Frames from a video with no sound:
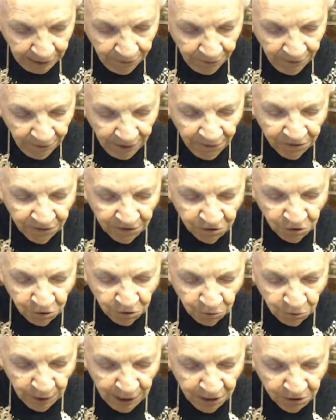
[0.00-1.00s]
that the
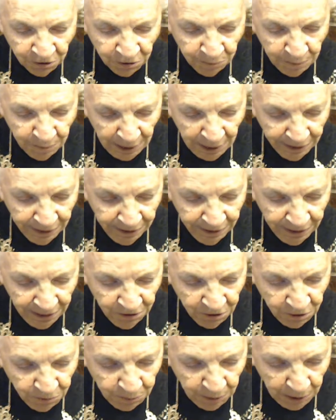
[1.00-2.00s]
straight spotted
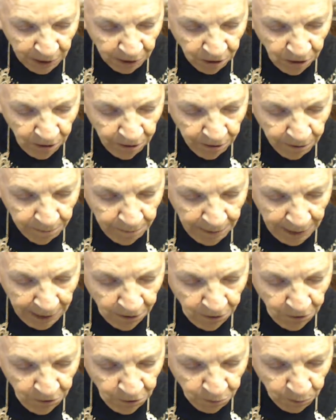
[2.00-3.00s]
and speckled
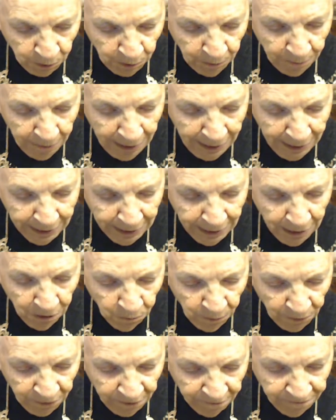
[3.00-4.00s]
males were mating
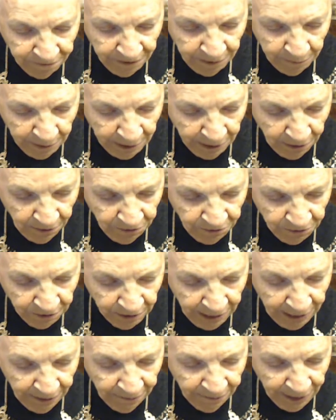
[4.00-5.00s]
with the females.
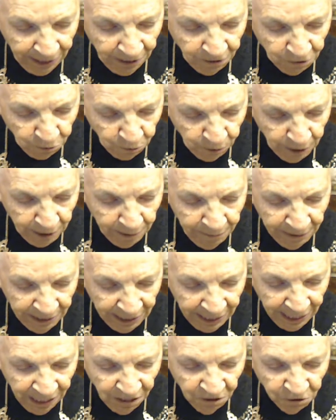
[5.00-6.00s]
In that dream,
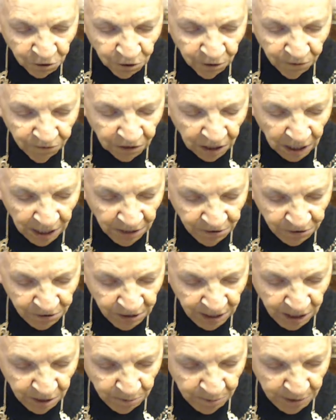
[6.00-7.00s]
the angel of God
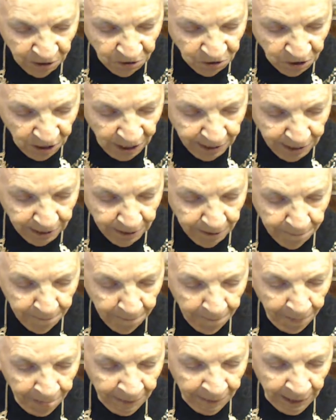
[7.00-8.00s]
said to me, Jacob,
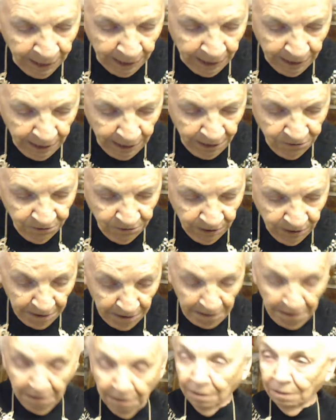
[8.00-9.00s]
and I said,
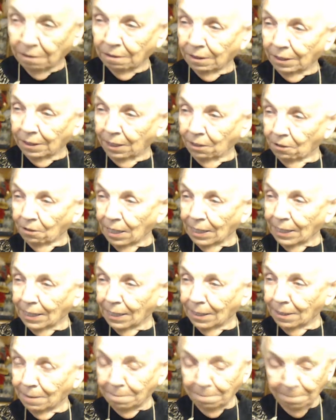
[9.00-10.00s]
Here I
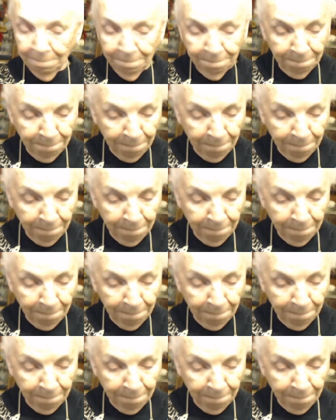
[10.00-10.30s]
am.